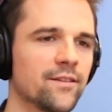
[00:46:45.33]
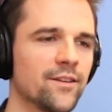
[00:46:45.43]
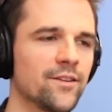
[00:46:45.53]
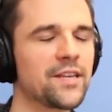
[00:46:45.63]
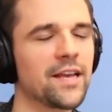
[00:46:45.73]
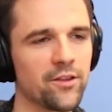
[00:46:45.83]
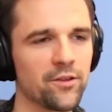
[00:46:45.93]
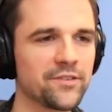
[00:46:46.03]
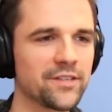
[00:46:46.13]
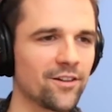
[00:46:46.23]
you said that you've
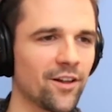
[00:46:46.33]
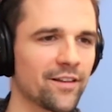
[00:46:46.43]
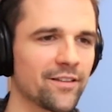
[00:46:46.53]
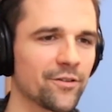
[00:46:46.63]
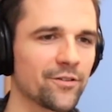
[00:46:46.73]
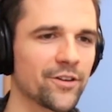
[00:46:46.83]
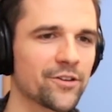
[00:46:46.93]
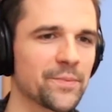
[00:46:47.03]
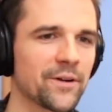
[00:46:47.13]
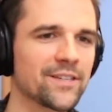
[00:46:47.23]
seen a lot of the earlier
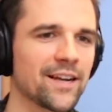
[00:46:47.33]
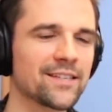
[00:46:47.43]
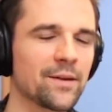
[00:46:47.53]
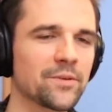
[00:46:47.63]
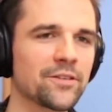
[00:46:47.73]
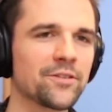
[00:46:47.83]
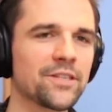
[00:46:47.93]
spirit science episodes.